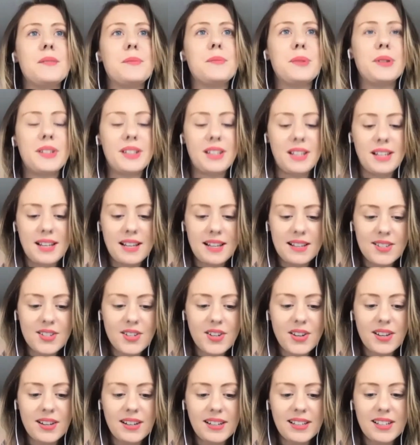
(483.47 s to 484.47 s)
but
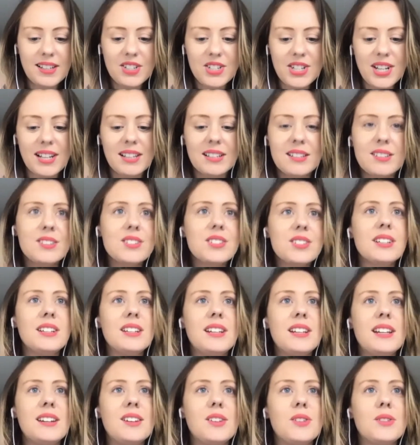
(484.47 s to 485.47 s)
certainly a challenge in
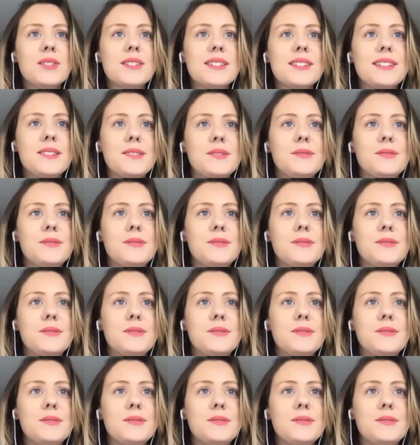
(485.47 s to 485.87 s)
lockdown.